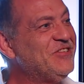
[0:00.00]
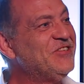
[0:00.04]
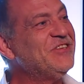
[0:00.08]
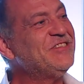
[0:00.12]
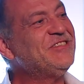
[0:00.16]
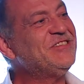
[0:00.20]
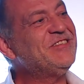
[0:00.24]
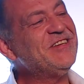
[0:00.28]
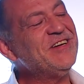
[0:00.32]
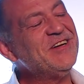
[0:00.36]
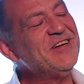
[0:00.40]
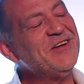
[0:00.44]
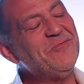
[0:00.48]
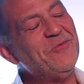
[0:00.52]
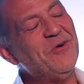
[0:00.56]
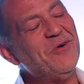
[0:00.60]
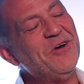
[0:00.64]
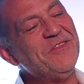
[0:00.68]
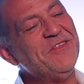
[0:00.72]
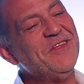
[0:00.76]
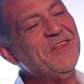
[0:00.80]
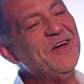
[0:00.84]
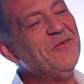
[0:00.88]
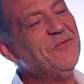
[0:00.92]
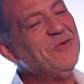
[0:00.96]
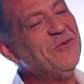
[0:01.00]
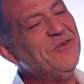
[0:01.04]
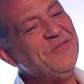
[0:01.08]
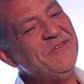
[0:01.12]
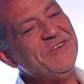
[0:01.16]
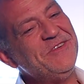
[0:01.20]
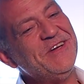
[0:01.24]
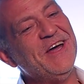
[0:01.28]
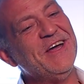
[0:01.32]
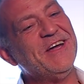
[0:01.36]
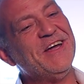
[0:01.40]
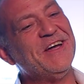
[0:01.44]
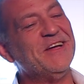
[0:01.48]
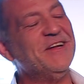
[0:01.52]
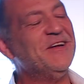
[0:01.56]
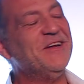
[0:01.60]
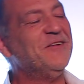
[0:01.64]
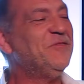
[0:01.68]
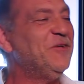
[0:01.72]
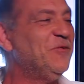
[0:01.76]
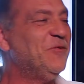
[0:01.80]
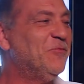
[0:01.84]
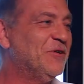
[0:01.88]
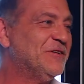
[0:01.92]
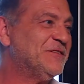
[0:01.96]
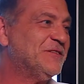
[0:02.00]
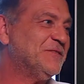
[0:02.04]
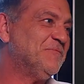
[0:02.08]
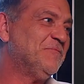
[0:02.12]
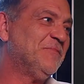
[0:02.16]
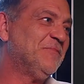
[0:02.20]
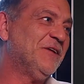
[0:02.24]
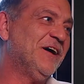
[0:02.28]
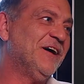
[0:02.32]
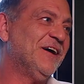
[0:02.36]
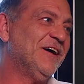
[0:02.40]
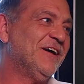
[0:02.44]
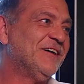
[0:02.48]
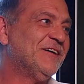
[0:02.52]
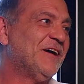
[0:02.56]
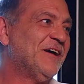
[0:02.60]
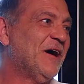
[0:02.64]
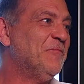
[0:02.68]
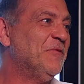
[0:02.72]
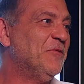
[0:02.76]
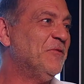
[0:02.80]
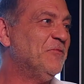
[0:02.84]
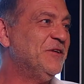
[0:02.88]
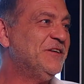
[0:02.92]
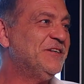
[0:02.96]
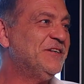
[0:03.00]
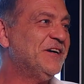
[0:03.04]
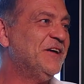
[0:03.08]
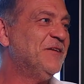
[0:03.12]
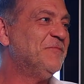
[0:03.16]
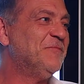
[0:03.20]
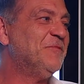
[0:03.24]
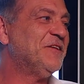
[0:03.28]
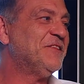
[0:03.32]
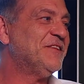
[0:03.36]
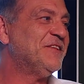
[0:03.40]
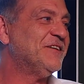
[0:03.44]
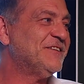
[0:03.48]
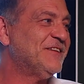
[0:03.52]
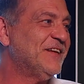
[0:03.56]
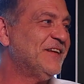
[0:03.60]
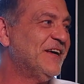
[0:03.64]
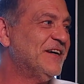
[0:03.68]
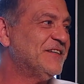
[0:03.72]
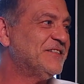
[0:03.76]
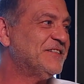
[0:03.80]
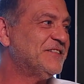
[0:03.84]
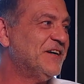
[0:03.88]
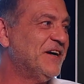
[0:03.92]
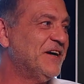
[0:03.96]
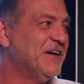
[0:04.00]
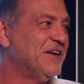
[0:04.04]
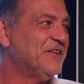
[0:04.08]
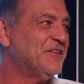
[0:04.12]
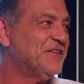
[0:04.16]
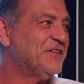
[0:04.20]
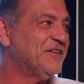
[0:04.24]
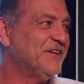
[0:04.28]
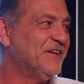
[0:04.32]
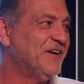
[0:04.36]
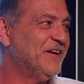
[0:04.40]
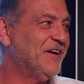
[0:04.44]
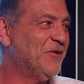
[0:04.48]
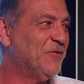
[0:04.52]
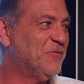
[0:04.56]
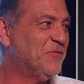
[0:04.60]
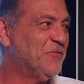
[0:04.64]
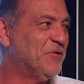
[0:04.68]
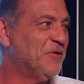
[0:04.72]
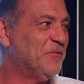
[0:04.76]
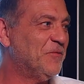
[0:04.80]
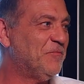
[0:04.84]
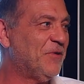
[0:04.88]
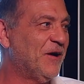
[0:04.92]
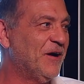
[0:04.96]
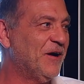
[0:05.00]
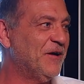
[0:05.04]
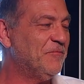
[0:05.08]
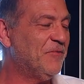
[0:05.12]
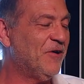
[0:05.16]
Just think what they would have taken if he wasn't playing. I mean, we chatted about this last night on Pint